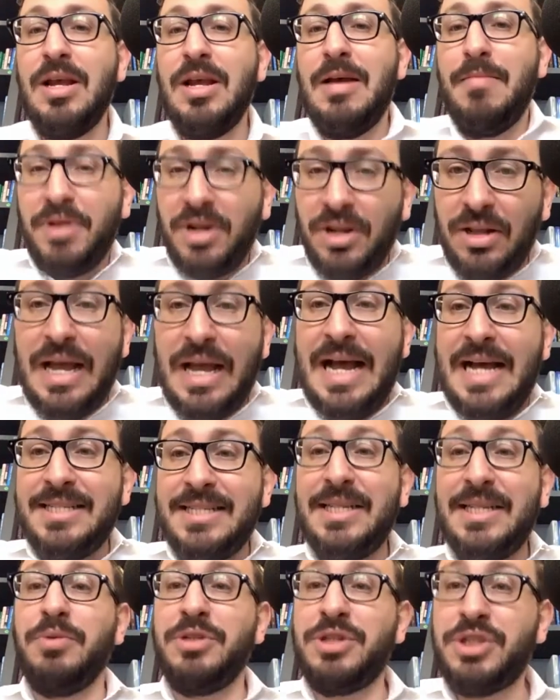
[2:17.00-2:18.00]
But alas,
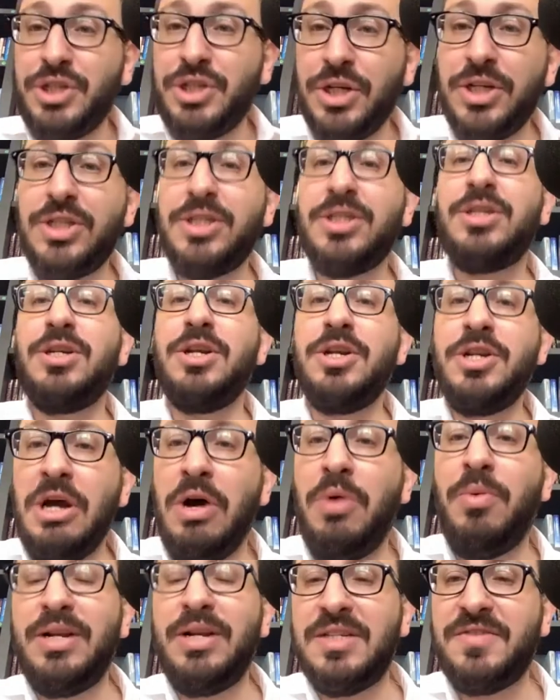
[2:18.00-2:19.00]
it was just
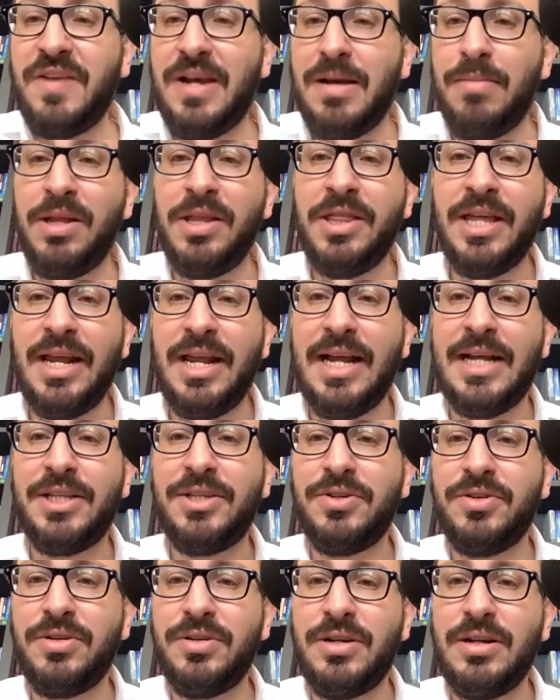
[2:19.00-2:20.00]
Noah and his family that
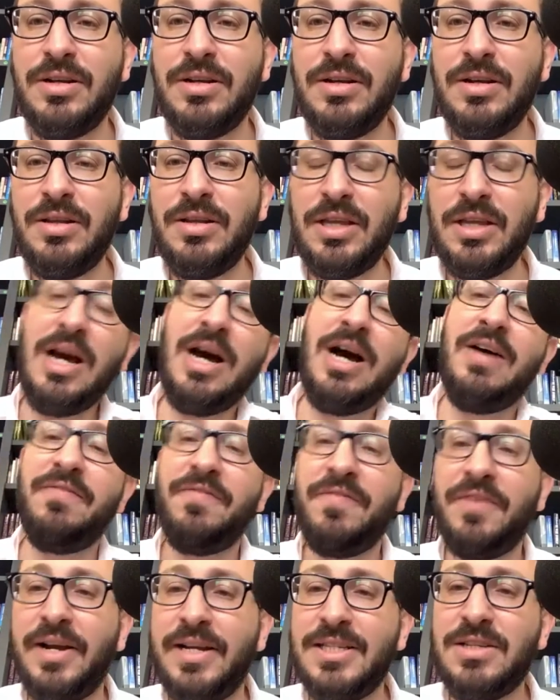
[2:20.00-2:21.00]
entered the
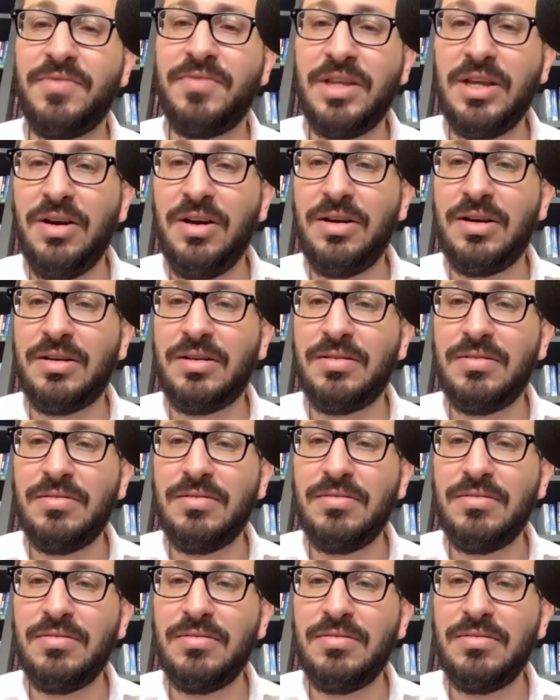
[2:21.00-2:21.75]
confines of the ark.